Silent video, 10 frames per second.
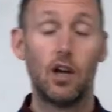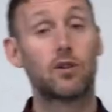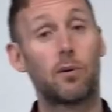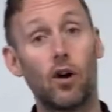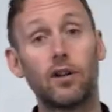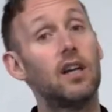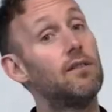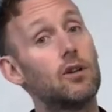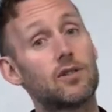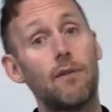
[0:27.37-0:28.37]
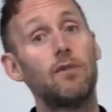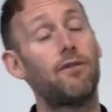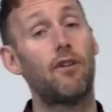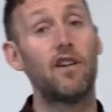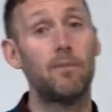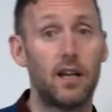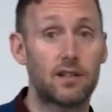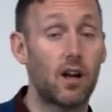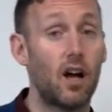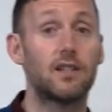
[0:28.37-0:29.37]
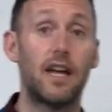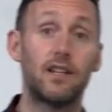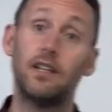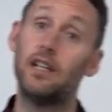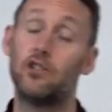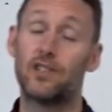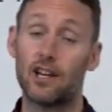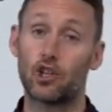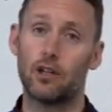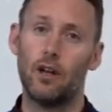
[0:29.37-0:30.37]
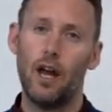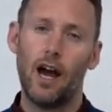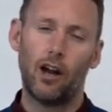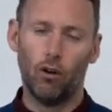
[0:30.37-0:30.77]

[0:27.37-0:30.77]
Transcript: So we're going to give you 75 minutes content in each session,